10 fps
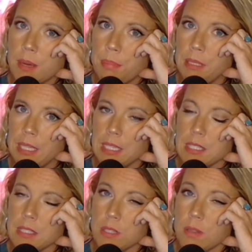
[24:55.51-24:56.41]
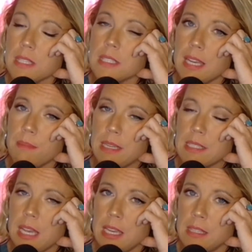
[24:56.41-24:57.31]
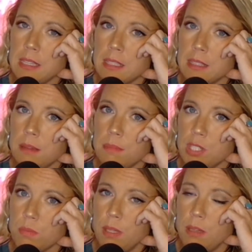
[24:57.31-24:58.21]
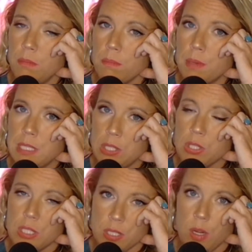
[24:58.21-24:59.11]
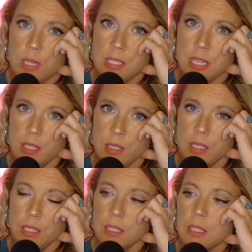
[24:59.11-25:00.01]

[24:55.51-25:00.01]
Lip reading: Police to this day maintain they think that Benjamin potentially saw his killer.